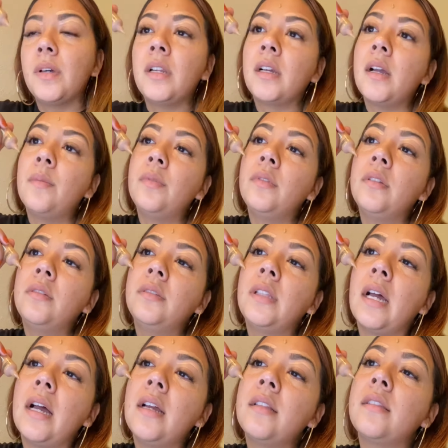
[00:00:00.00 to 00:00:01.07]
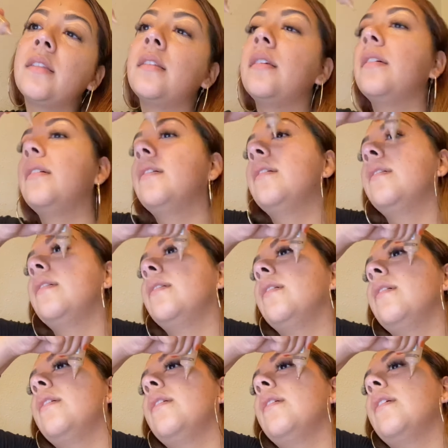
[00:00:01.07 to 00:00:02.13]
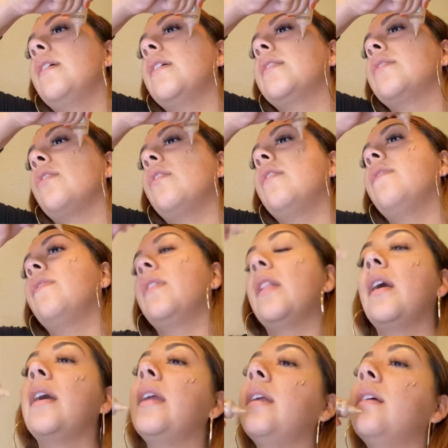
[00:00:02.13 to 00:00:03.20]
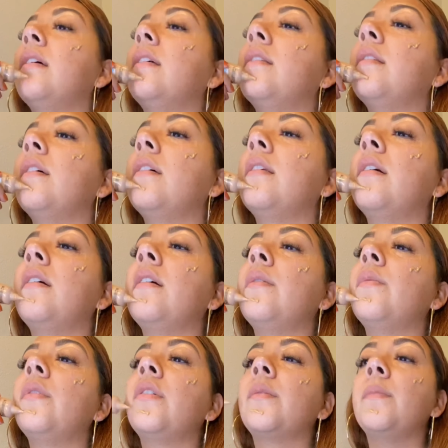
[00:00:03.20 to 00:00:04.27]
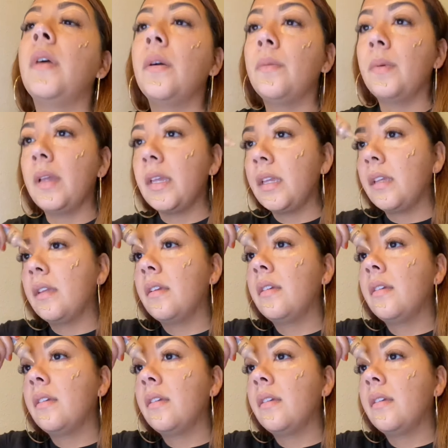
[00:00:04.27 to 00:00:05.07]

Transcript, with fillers: a couple dots. I start off light and then I work my way